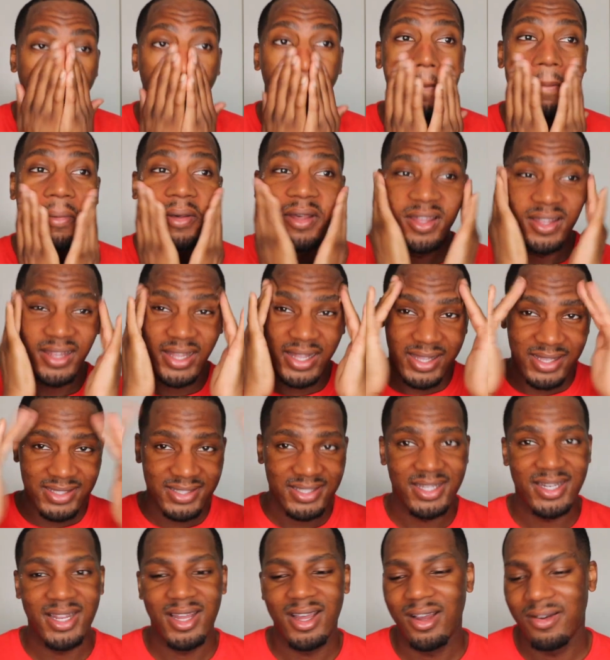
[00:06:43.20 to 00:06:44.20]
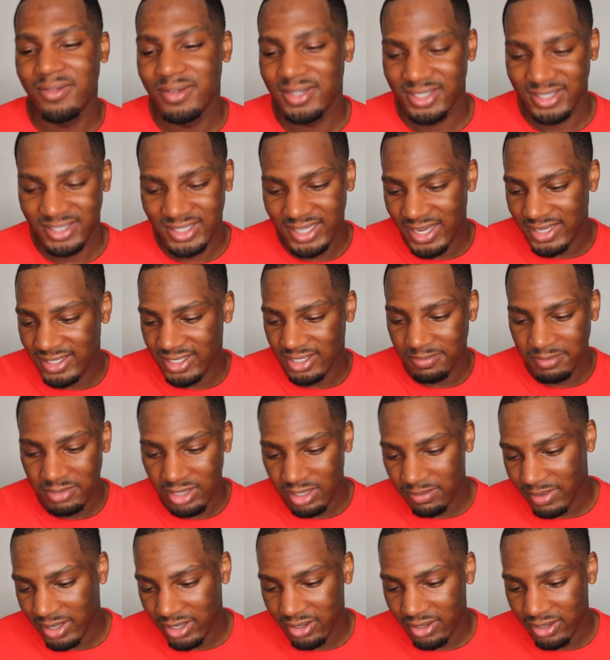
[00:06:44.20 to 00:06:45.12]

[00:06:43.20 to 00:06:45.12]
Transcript: but like I said, I always change them up.